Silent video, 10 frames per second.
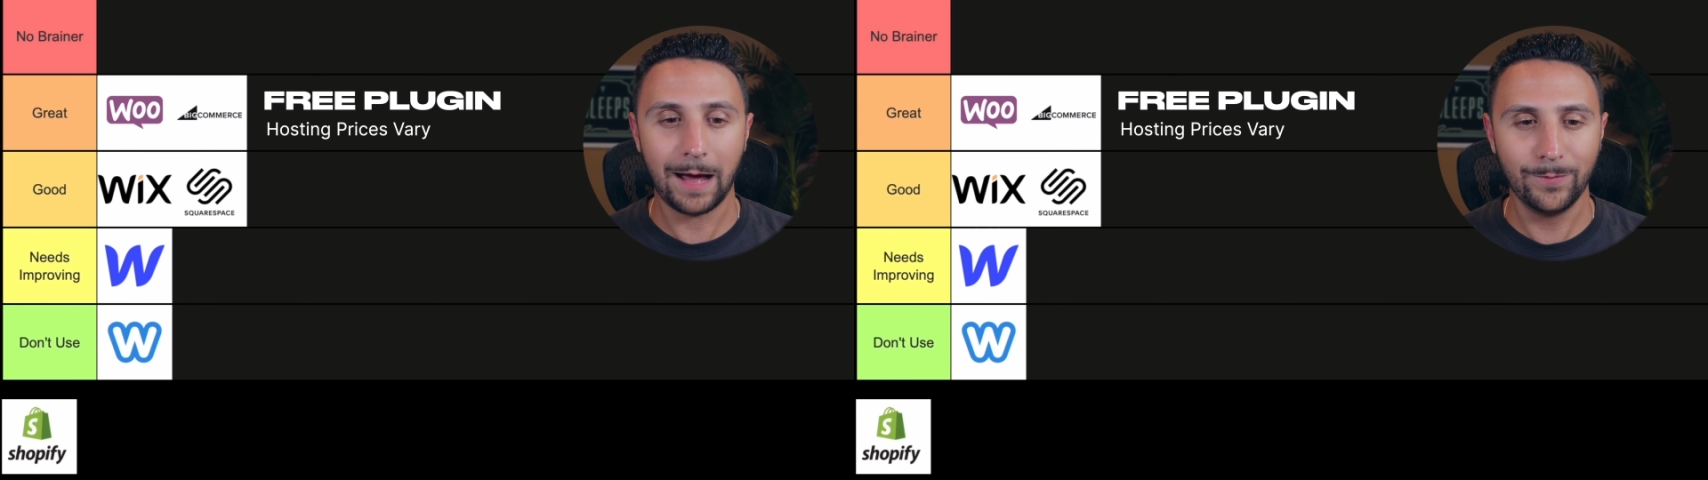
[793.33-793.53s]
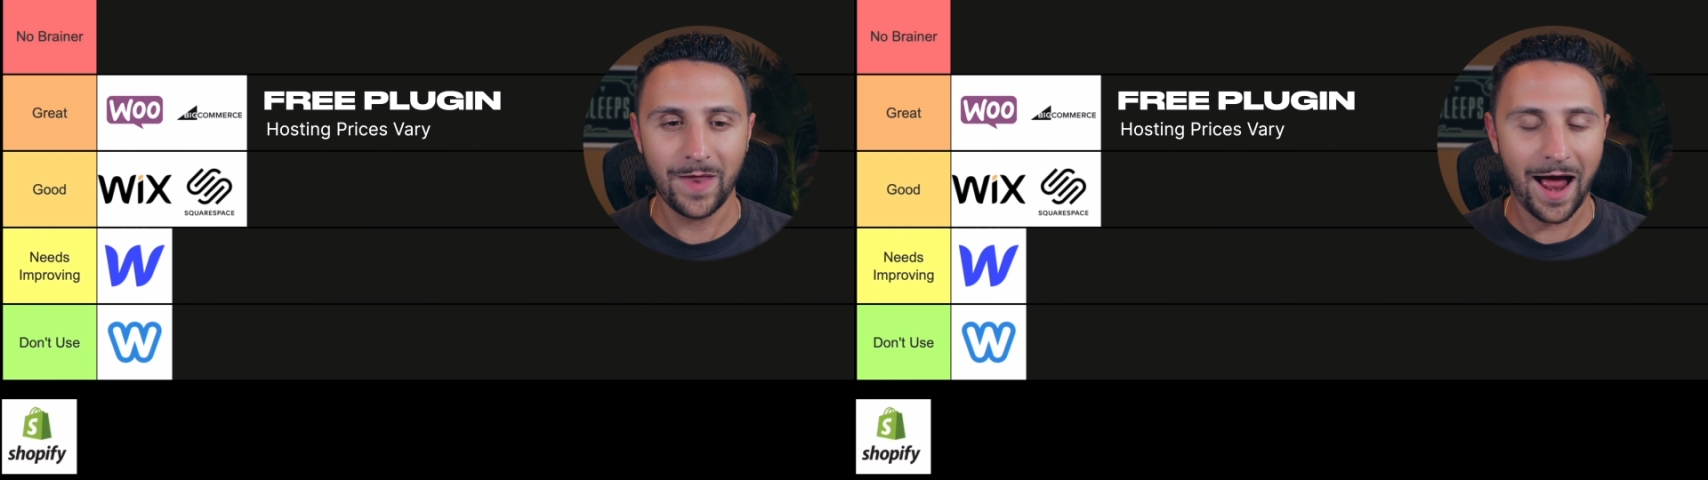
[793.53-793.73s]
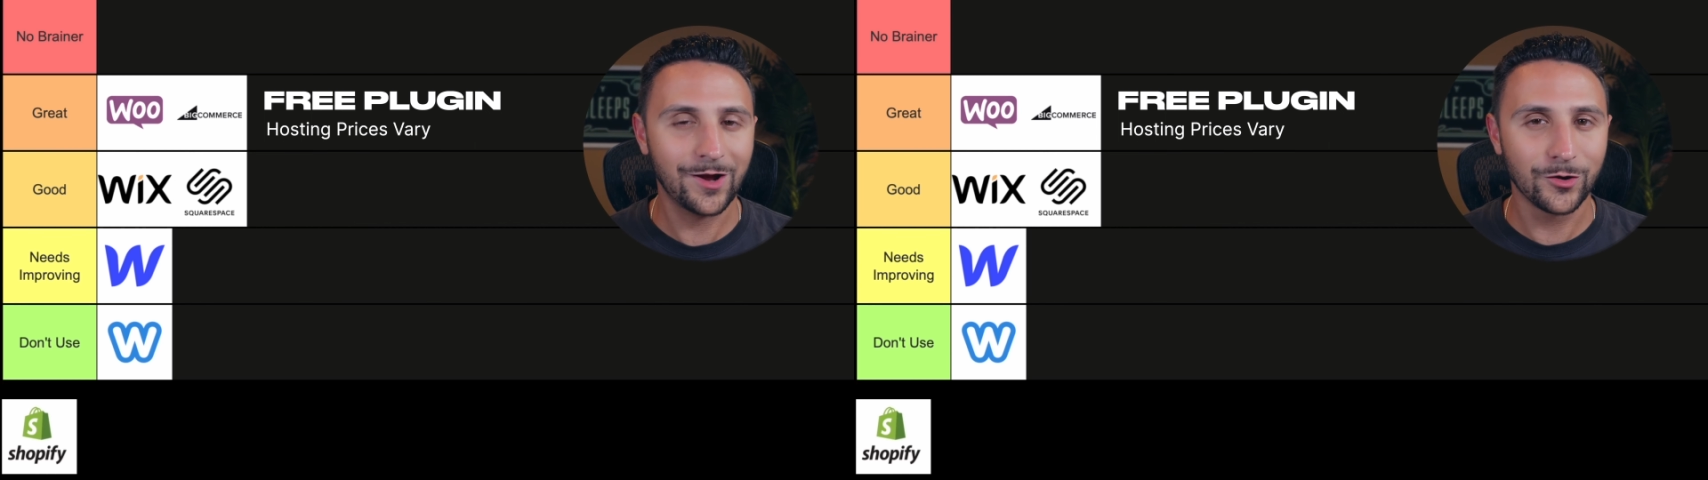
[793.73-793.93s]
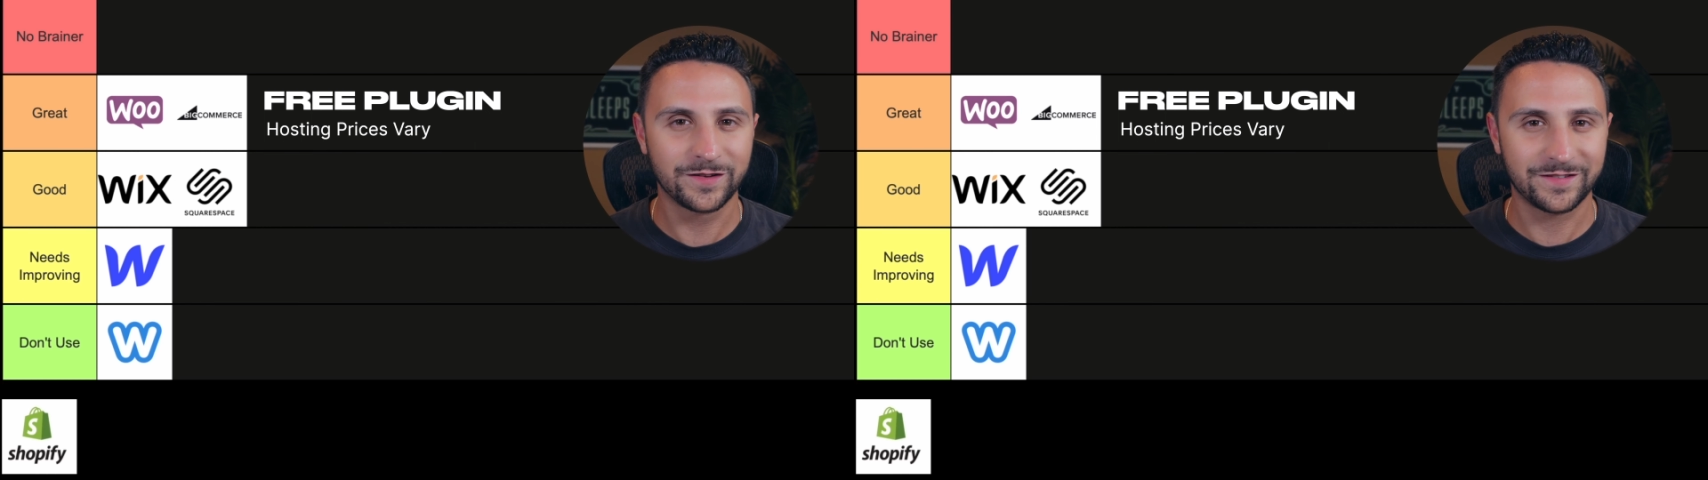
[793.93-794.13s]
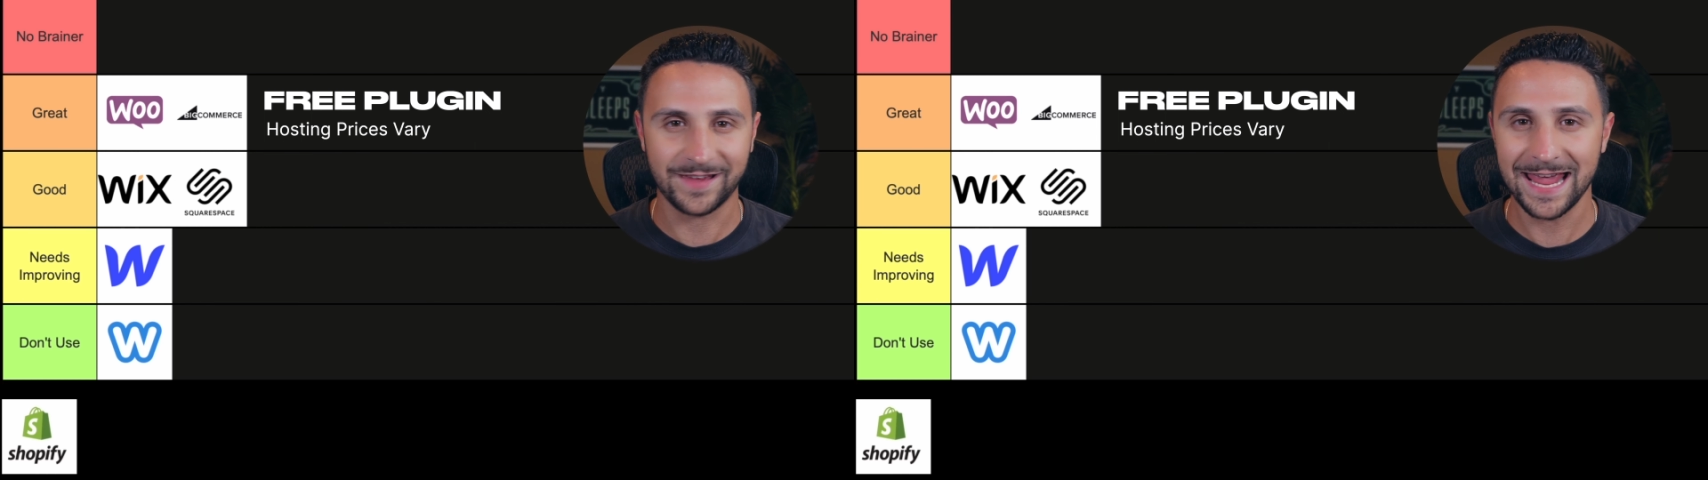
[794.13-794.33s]
I'm not going to
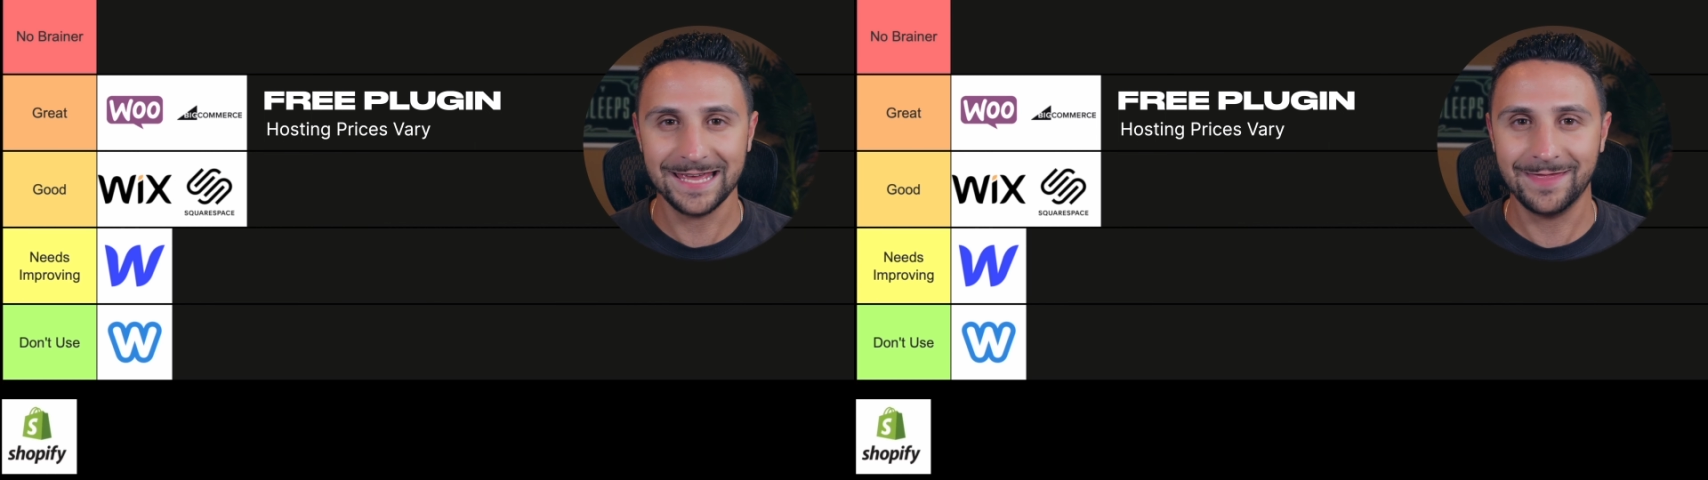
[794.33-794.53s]
say